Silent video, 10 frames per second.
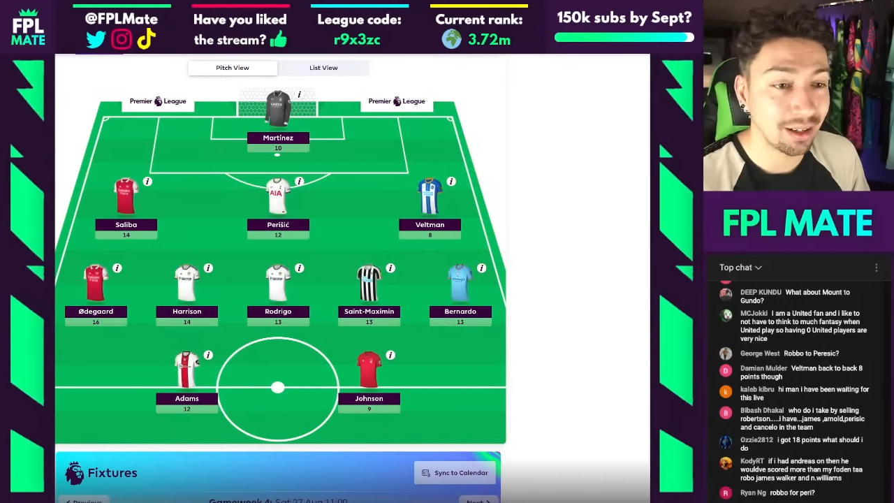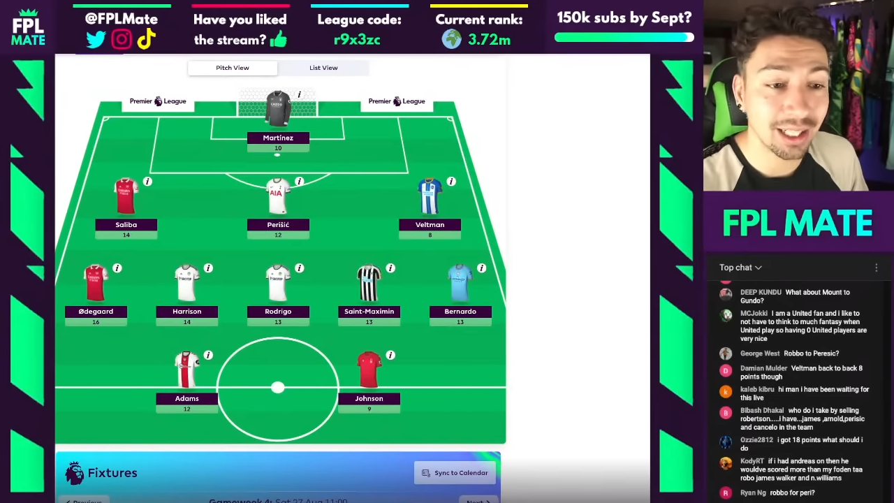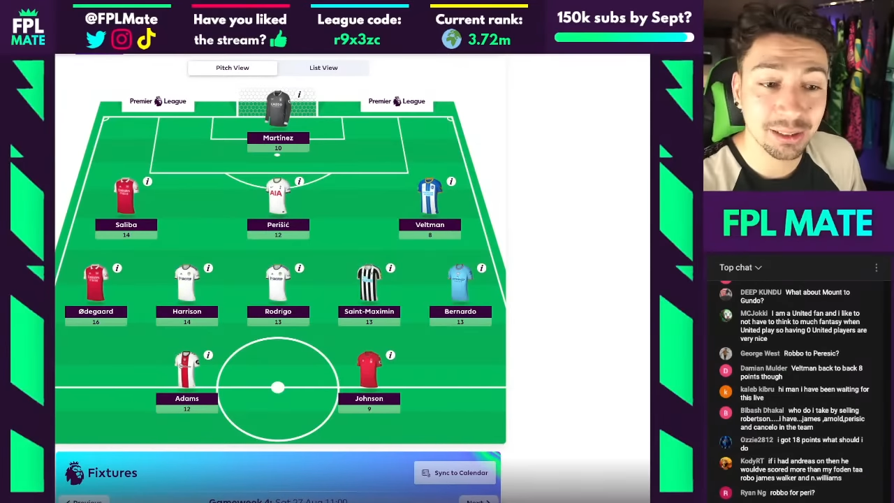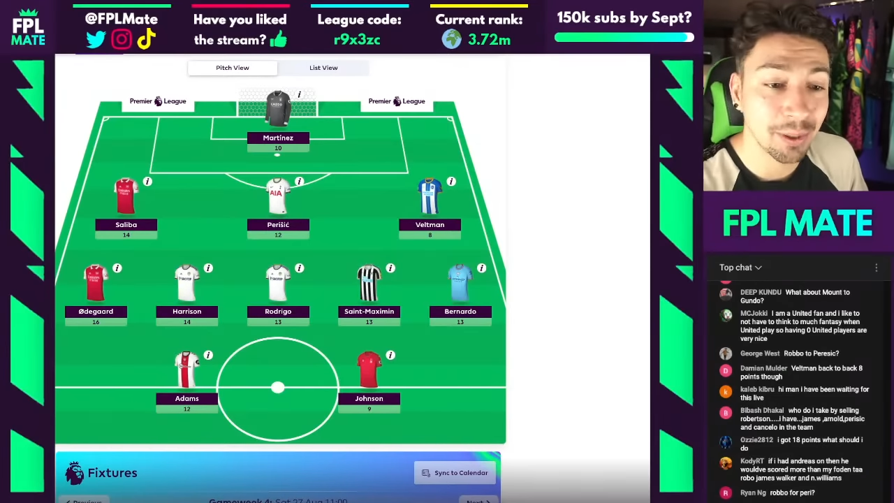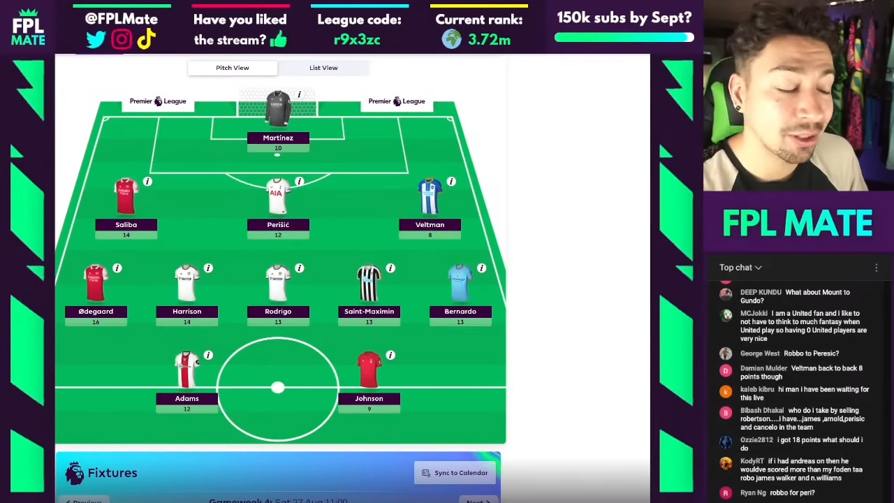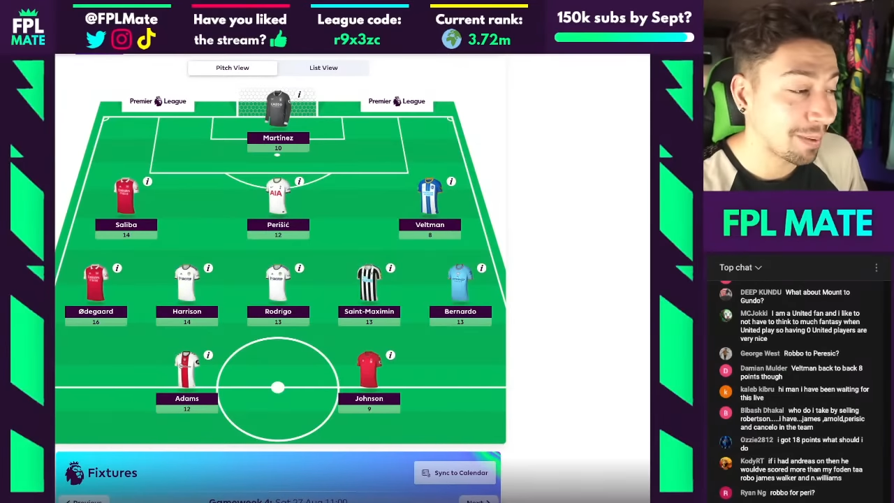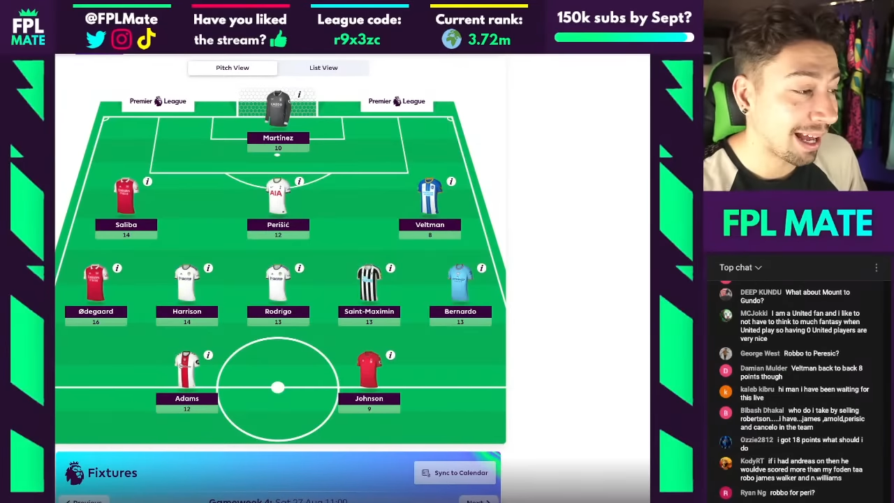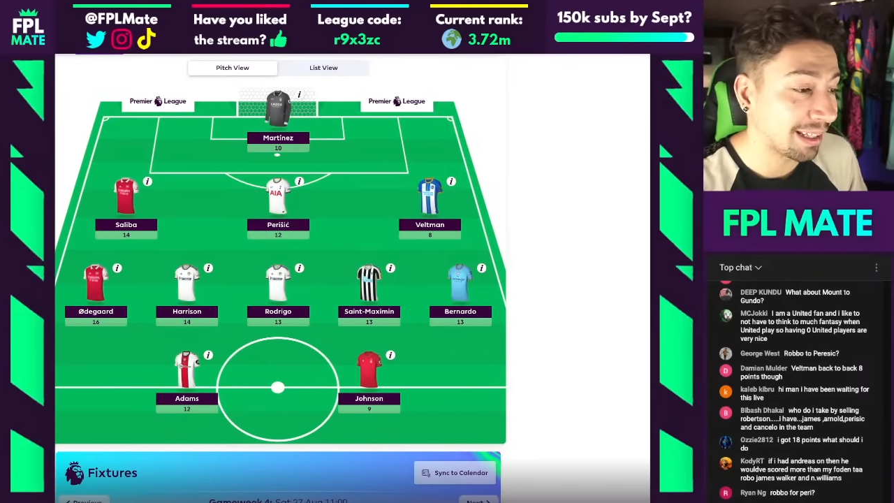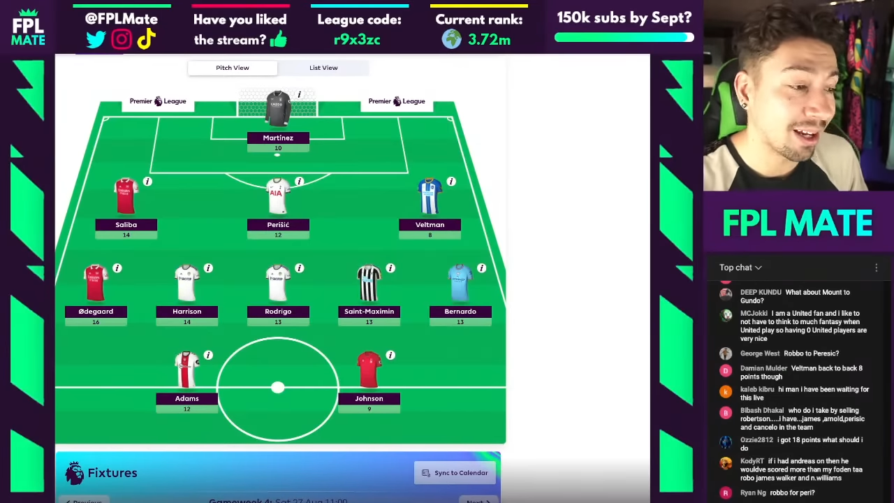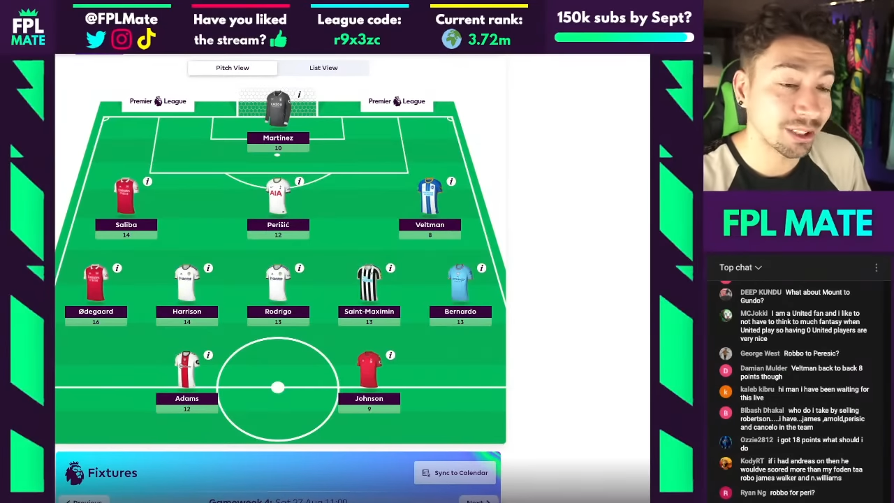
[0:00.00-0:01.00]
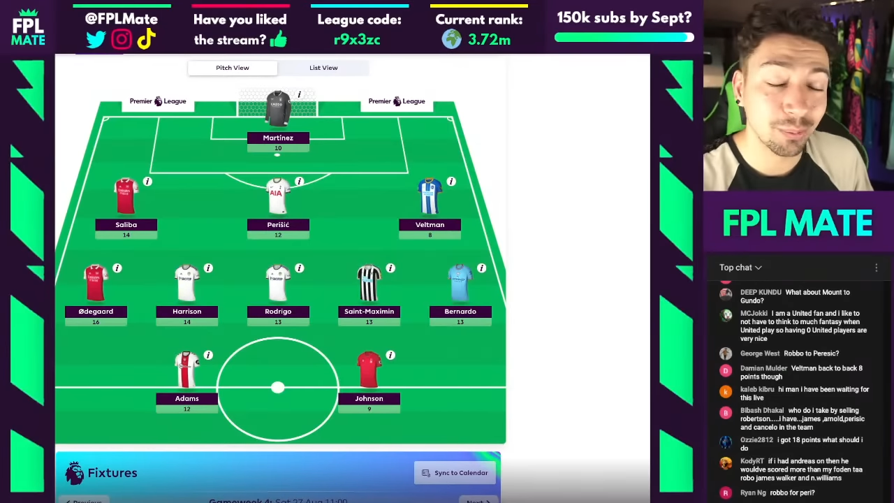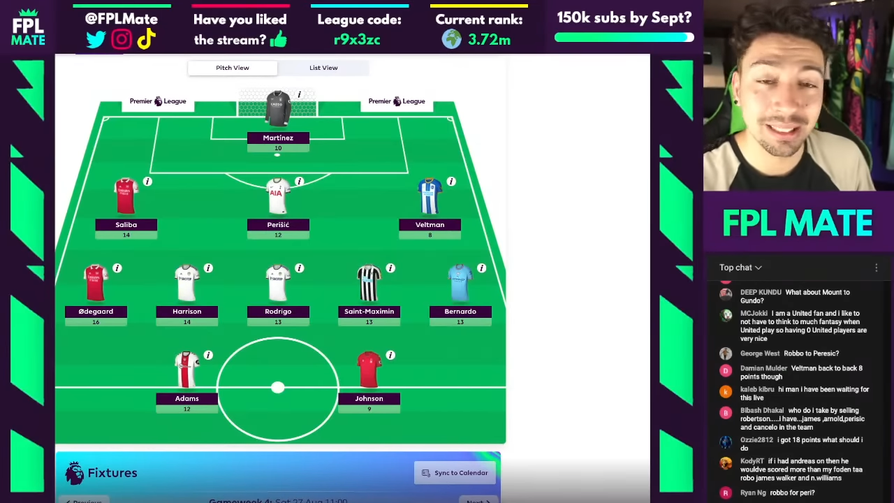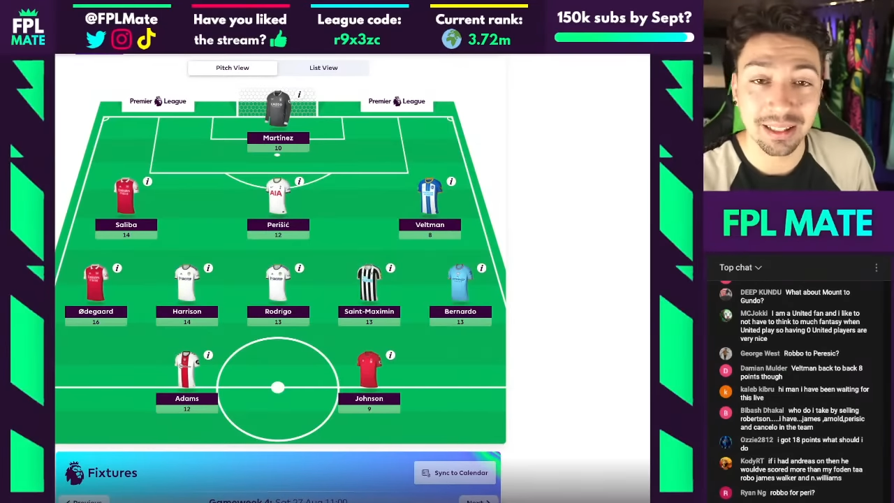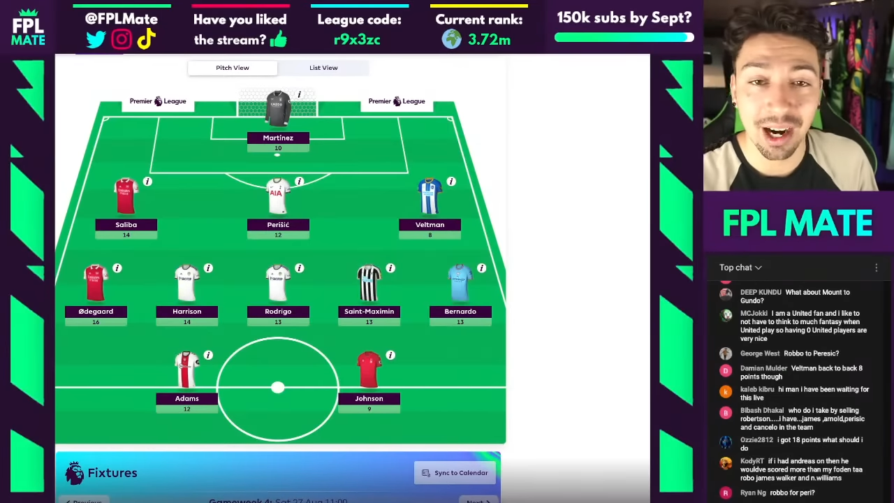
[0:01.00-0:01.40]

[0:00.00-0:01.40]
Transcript: I spoke about it last week.